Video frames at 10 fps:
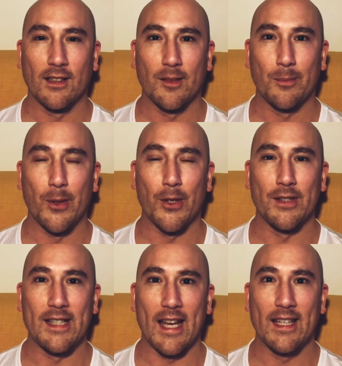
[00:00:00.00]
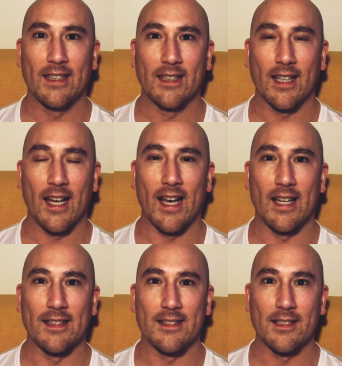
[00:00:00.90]
per day,
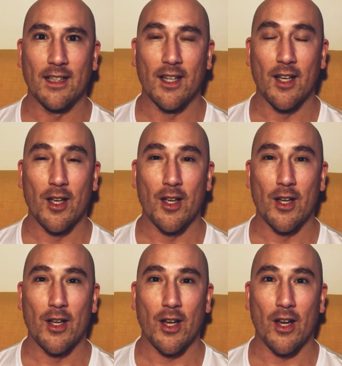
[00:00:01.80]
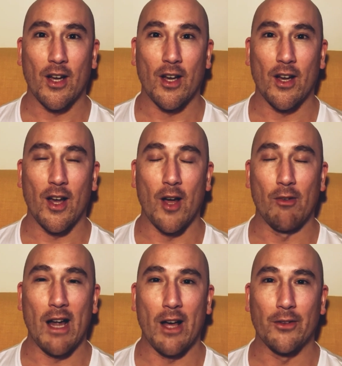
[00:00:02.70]
and
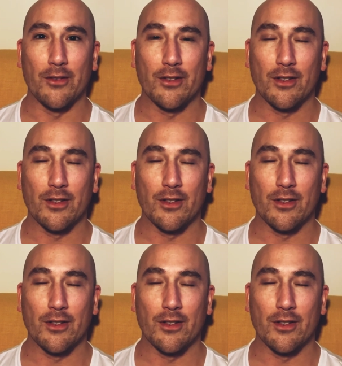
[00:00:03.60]
around